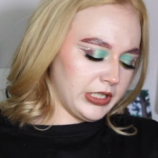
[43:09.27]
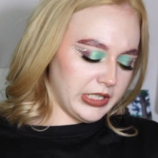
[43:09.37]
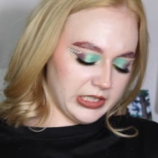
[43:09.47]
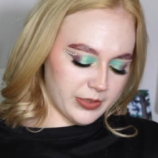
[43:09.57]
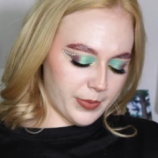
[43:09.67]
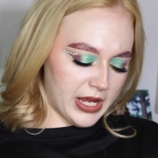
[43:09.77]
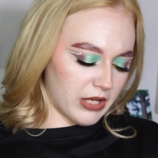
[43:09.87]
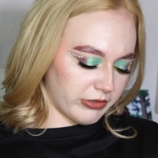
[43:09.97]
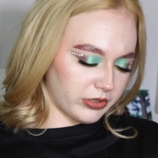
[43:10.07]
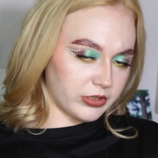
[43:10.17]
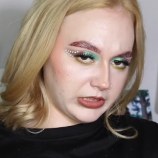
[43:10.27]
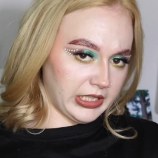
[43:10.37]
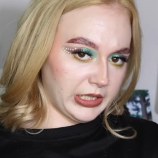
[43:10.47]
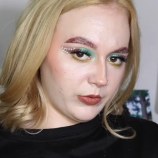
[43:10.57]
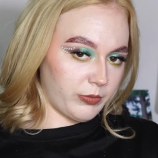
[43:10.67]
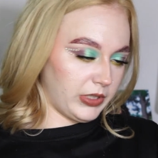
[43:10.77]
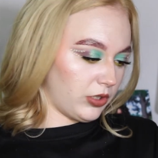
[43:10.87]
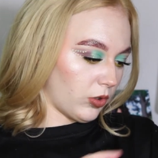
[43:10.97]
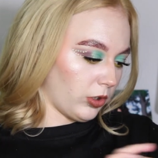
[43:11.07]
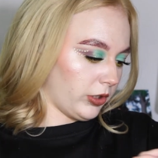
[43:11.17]
in the palette looks like it would be
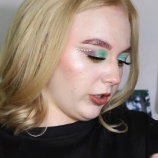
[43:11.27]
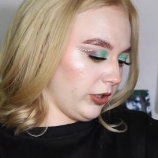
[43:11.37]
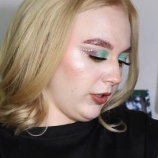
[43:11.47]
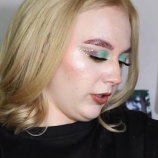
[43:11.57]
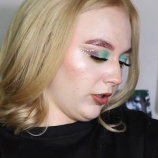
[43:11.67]
darker.